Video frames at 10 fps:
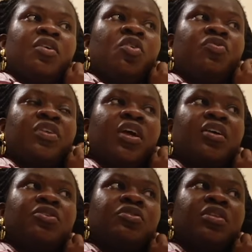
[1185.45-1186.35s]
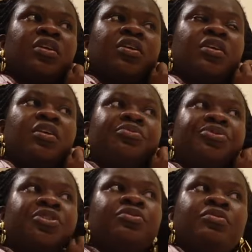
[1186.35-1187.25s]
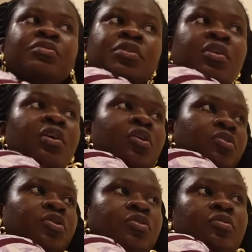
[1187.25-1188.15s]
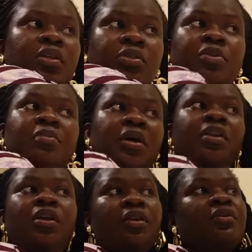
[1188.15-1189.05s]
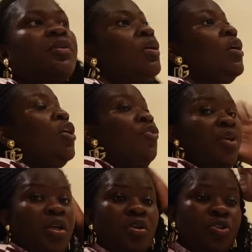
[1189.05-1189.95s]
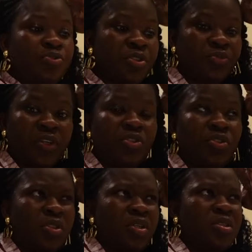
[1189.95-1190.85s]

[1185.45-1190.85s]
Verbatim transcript: Hopefully I can do like a reel also. That's why I'm kind of getting ready because reservations at